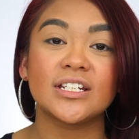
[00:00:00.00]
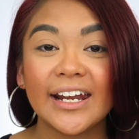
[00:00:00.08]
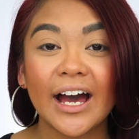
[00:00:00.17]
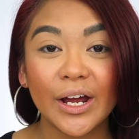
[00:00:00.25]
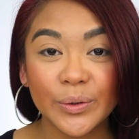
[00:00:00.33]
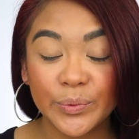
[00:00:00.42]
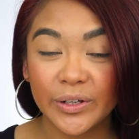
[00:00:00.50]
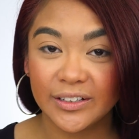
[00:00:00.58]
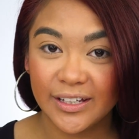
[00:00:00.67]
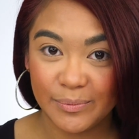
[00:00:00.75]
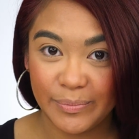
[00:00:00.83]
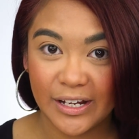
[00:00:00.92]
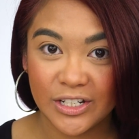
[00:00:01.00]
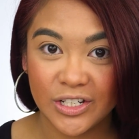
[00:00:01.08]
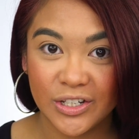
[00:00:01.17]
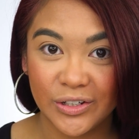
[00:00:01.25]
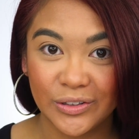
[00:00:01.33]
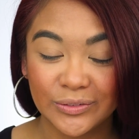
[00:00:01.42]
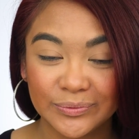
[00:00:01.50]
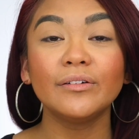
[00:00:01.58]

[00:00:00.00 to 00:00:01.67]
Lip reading: and I will get back to you.